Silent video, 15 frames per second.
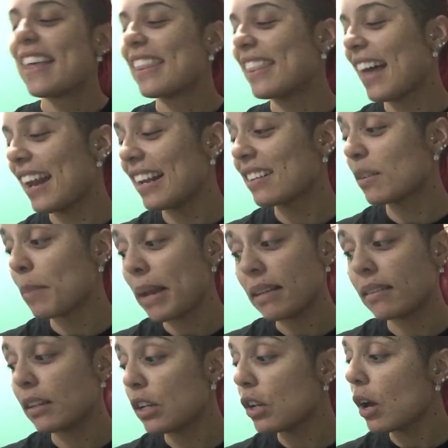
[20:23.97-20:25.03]
That is
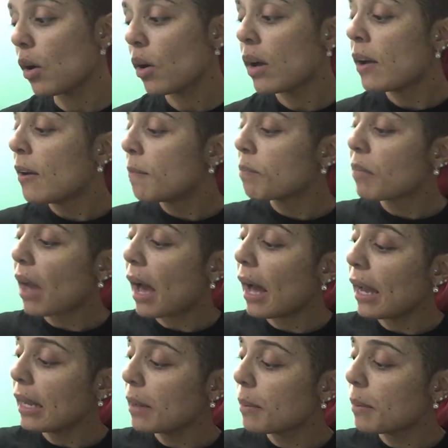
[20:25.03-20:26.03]
amazing. You know, I